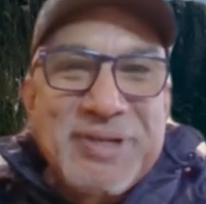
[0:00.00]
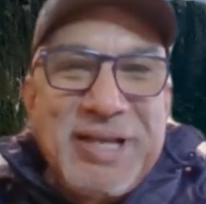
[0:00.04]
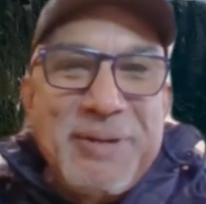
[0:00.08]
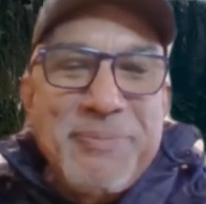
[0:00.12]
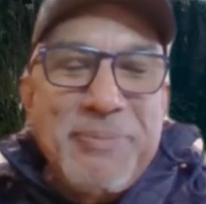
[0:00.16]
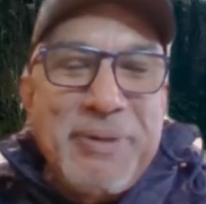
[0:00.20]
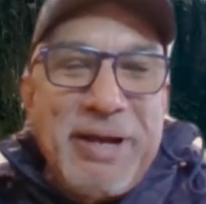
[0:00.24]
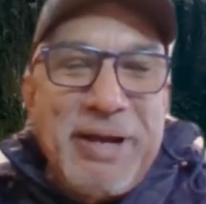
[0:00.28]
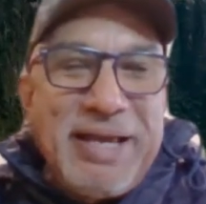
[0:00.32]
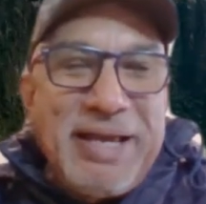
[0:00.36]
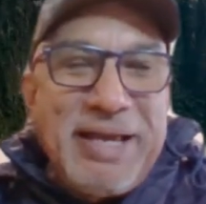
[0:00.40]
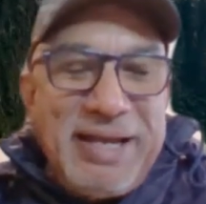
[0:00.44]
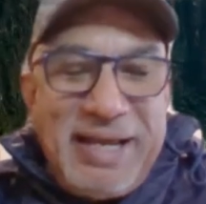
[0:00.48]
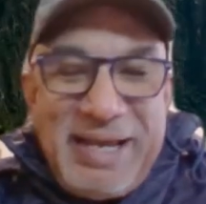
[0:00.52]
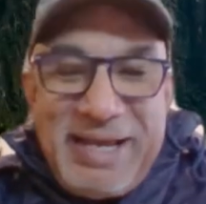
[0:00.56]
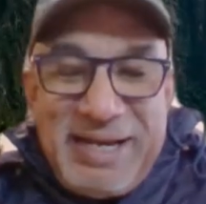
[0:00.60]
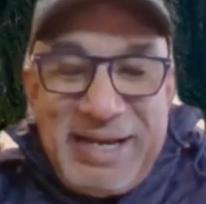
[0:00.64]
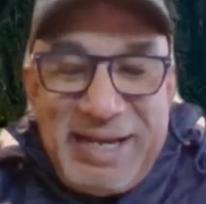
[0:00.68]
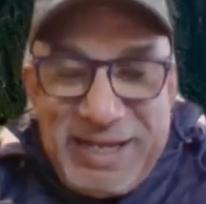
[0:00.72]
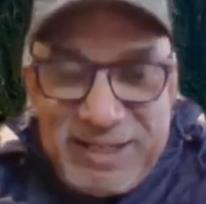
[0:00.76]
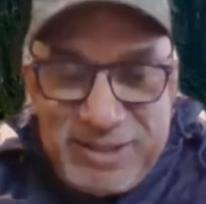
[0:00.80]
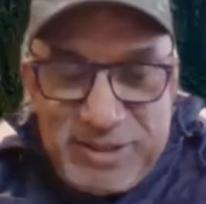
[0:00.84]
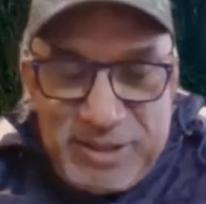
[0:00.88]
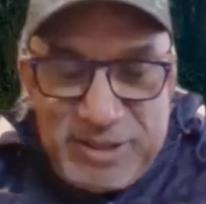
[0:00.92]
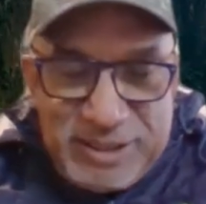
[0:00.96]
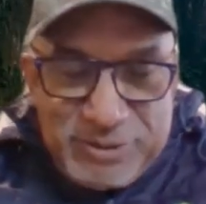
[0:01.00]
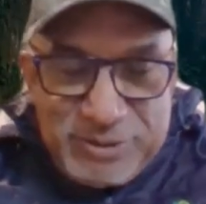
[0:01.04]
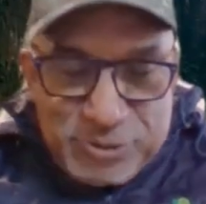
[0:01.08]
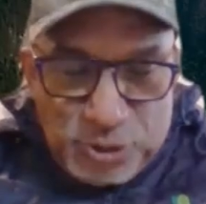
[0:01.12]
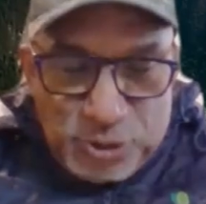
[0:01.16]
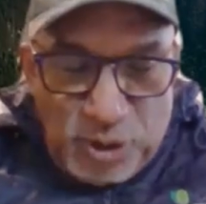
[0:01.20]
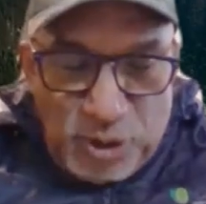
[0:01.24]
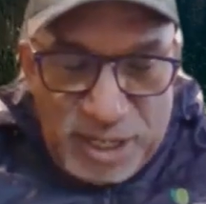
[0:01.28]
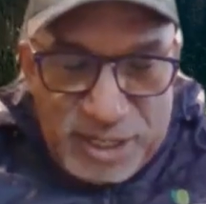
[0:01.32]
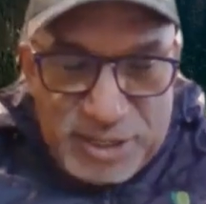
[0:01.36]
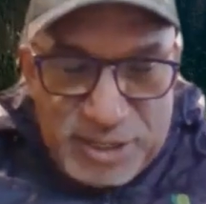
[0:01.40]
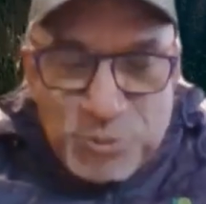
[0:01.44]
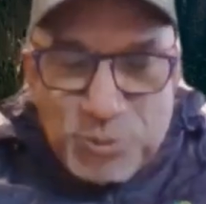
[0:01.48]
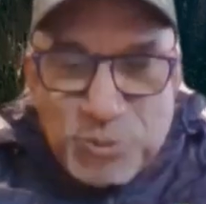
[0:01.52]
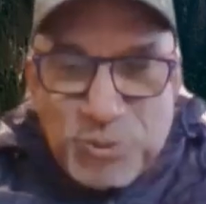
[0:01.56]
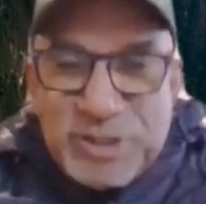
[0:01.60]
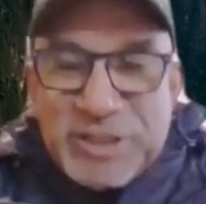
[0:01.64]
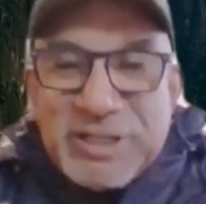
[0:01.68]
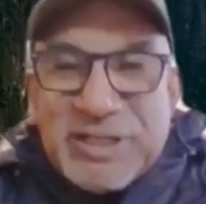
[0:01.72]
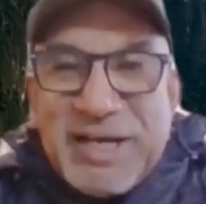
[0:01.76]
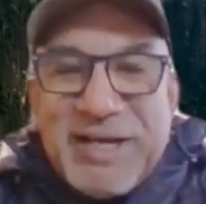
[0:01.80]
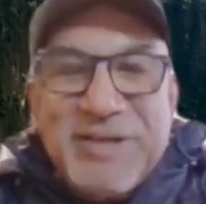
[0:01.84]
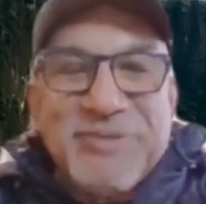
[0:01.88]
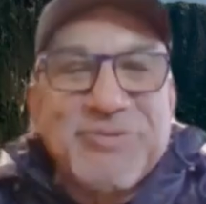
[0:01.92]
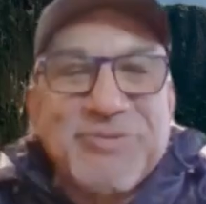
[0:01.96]
And, and, and, and, and so I
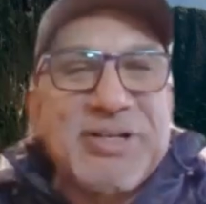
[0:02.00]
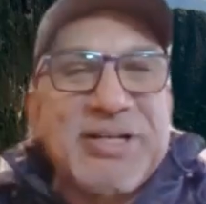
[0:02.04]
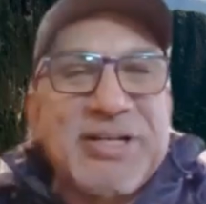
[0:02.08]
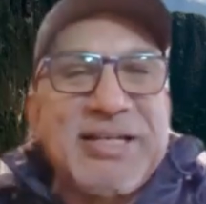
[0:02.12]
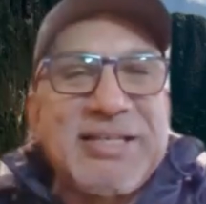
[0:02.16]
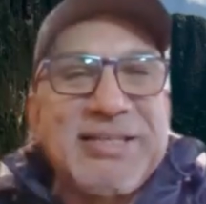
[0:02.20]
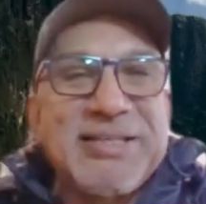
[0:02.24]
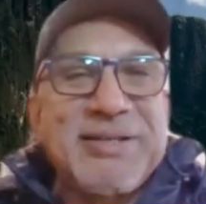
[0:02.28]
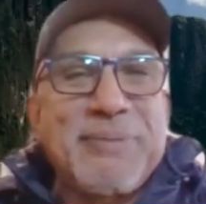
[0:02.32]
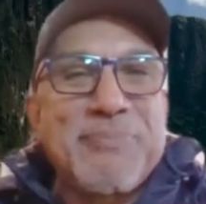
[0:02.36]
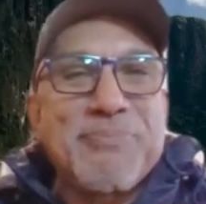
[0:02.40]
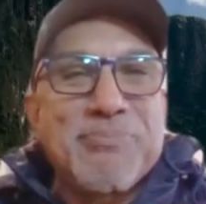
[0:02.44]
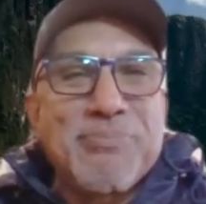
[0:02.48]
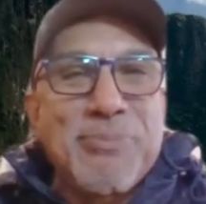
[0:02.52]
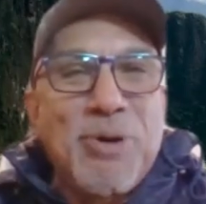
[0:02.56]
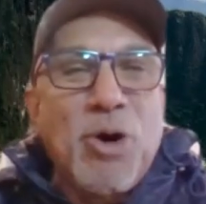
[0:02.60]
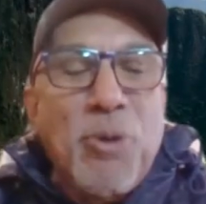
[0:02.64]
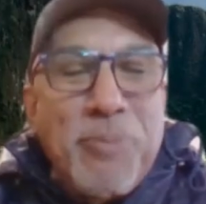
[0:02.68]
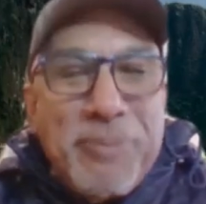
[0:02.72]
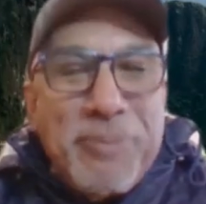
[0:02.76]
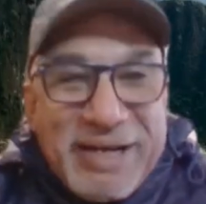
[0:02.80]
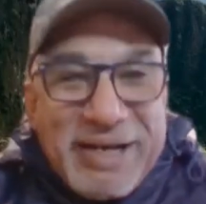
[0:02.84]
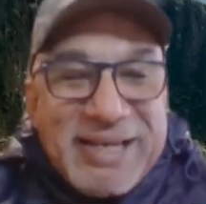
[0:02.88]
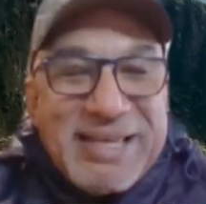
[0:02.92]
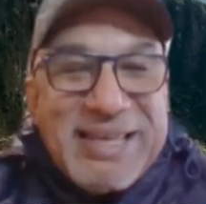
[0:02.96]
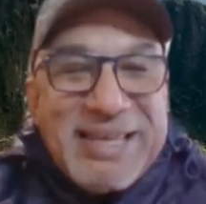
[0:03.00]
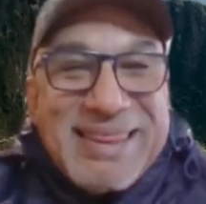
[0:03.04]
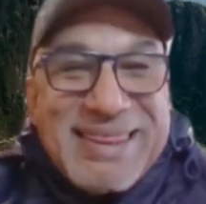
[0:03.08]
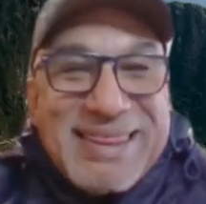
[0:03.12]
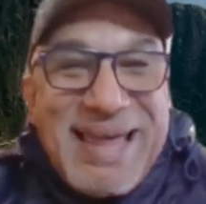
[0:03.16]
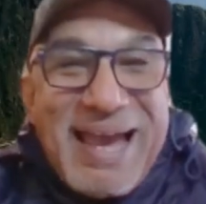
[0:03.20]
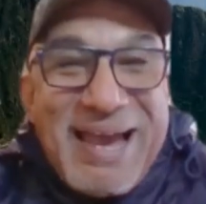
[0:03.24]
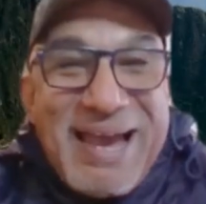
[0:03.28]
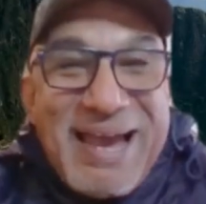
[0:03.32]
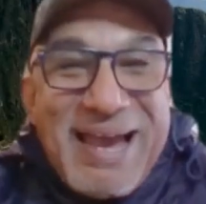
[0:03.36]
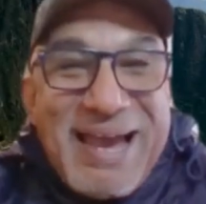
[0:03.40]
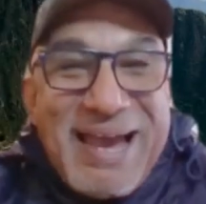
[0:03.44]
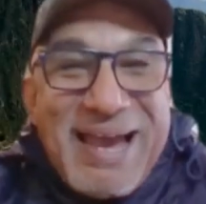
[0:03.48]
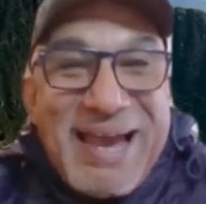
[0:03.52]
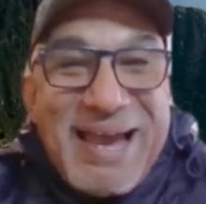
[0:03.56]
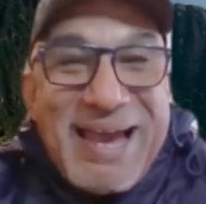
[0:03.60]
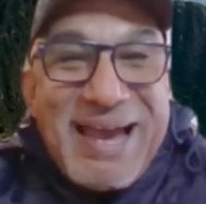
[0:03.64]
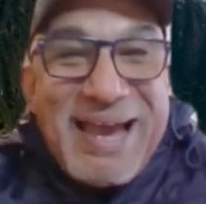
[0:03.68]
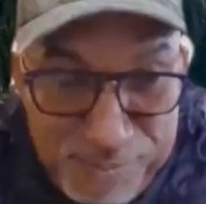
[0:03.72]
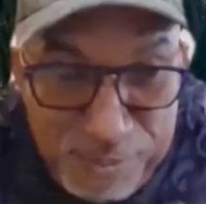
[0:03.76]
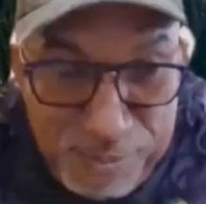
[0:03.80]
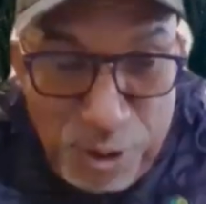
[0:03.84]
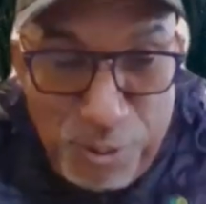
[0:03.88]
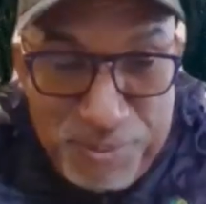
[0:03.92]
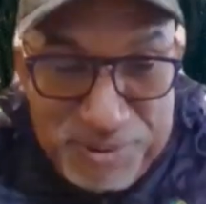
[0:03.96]
realized that in that moment, in that
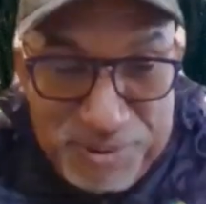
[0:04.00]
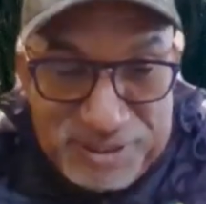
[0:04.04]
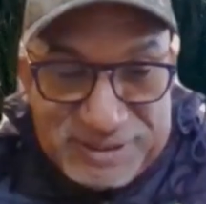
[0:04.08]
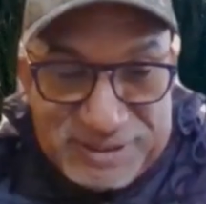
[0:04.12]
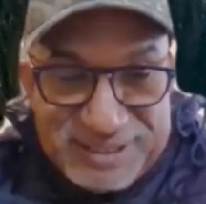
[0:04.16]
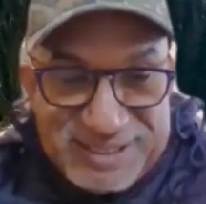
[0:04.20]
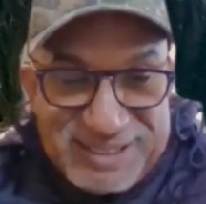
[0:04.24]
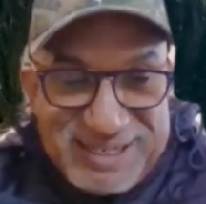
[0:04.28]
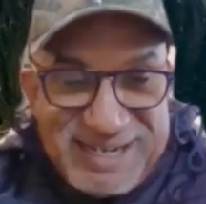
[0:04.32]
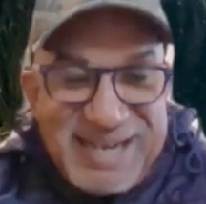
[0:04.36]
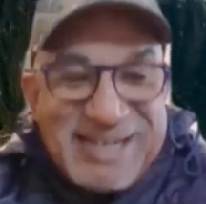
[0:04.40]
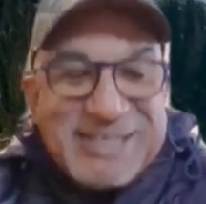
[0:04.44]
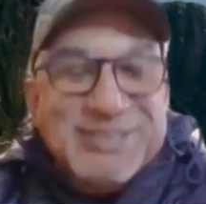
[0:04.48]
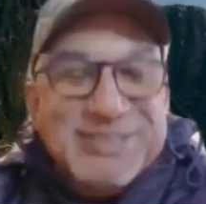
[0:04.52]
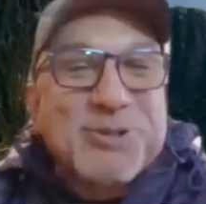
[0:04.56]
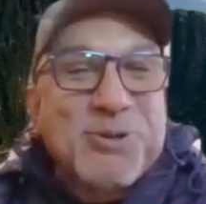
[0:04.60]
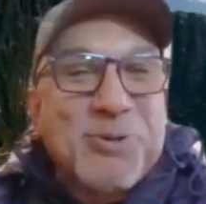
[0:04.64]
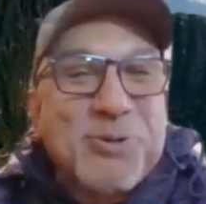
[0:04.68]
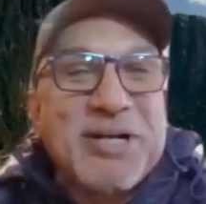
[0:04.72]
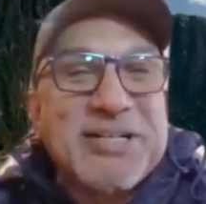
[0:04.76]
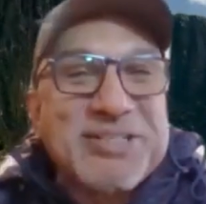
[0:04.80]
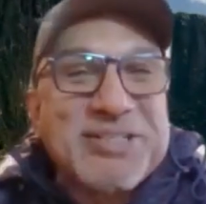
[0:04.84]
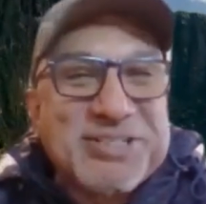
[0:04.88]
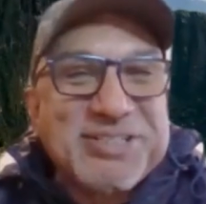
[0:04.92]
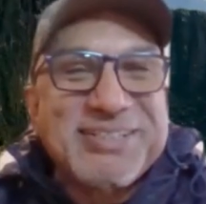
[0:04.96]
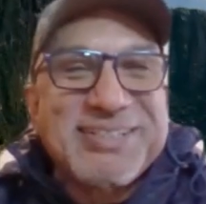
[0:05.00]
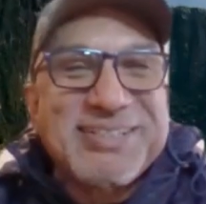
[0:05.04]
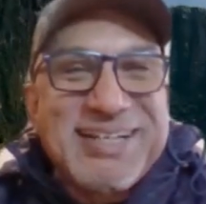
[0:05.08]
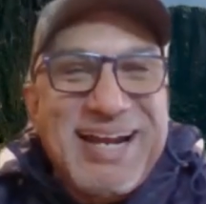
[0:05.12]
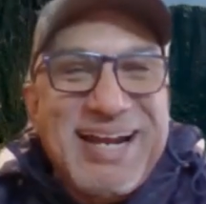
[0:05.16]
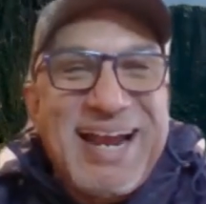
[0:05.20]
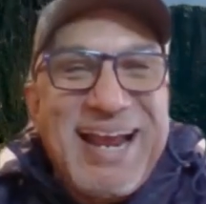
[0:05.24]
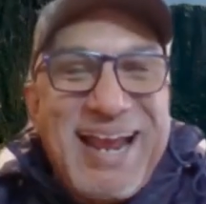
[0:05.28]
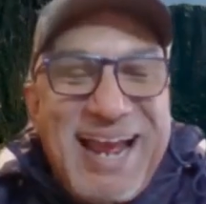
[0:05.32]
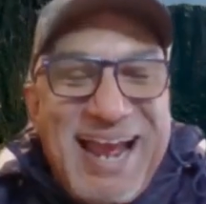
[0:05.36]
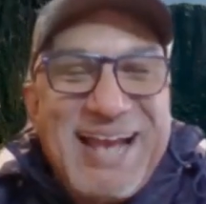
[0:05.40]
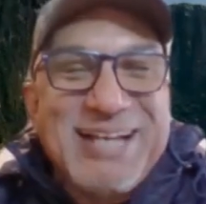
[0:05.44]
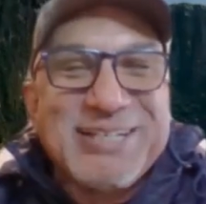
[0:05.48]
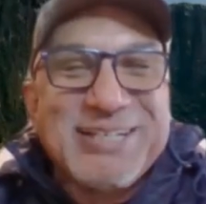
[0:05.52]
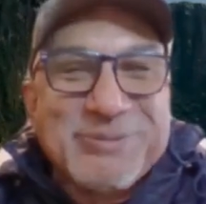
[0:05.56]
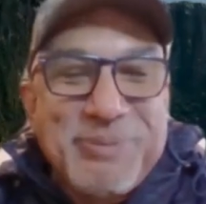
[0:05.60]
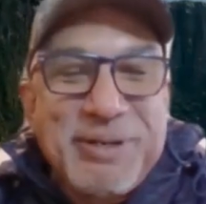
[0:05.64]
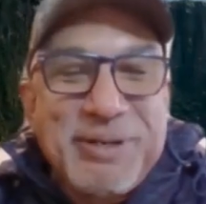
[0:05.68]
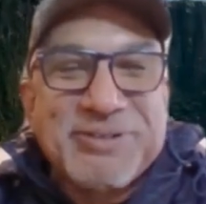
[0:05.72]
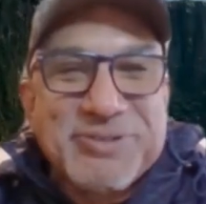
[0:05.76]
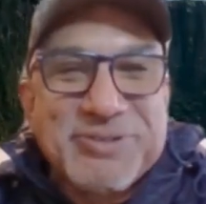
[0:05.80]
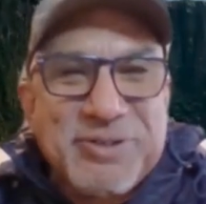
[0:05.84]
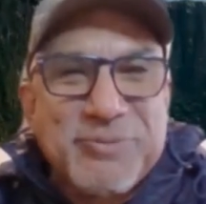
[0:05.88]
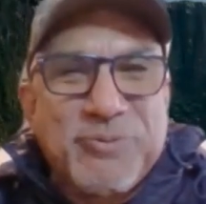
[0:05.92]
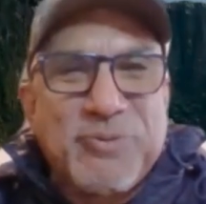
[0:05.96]
very moment, the next question that I asked
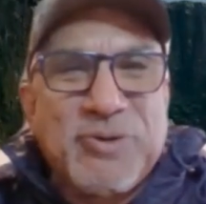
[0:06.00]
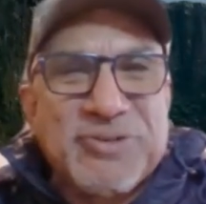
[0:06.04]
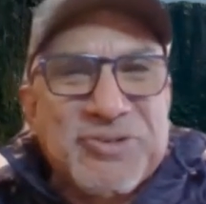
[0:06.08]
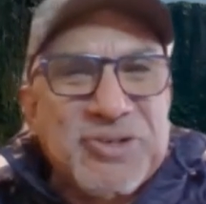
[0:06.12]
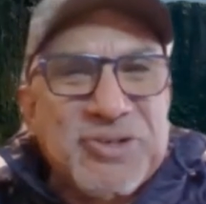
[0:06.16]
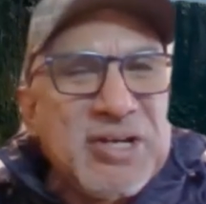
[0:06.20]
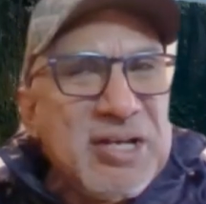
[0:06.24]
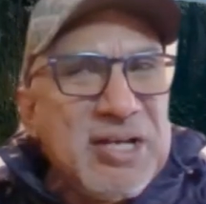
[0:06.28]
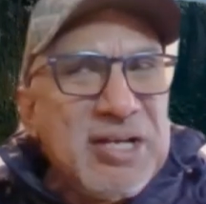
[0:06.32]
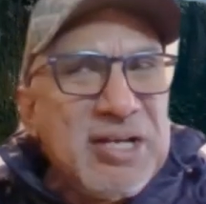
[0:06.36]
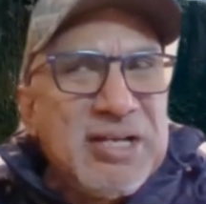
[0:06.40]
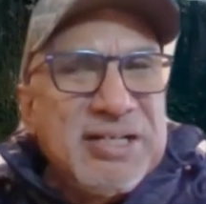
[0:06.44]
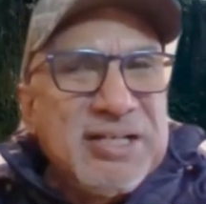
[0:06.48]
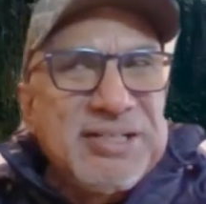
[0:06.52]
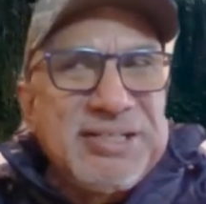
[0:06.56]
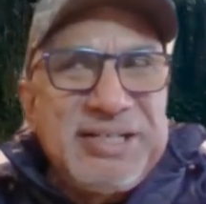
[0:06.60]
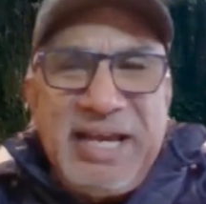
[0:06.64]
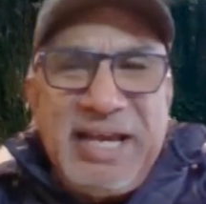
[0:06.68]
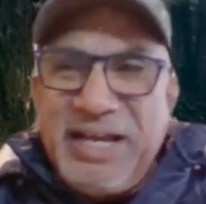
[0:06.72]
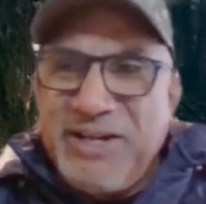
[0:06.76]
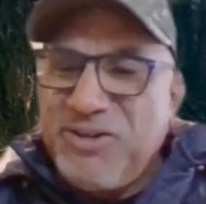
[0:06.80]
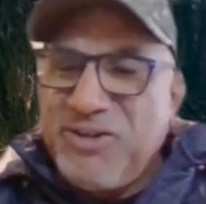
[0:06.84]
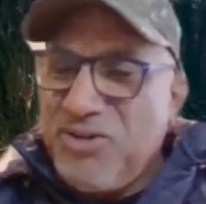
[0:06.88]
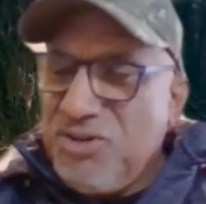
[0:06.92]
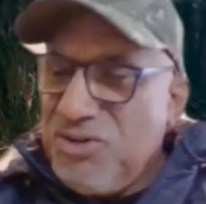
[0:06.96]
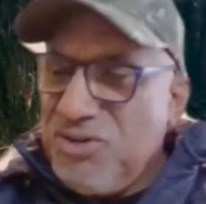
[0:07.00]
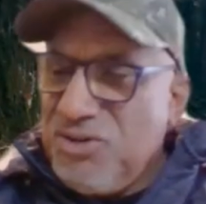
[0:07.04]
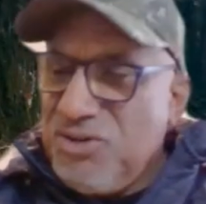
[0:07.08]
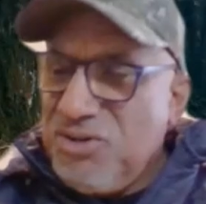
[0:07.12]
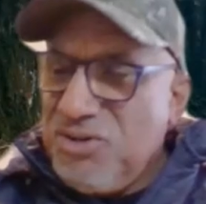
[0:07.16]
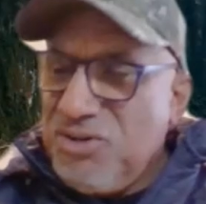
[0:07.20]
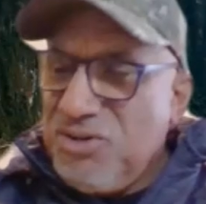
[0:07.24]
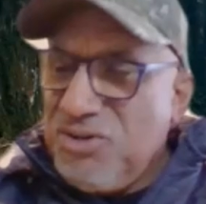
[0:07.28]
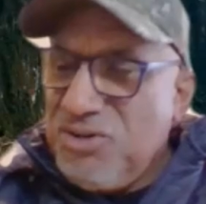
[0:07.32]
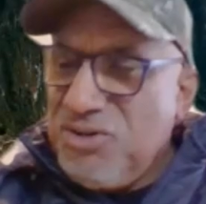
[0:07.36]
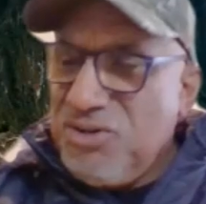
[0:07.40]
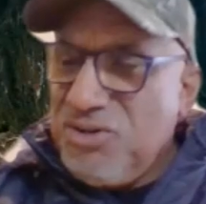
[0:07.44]
myself was Daniel,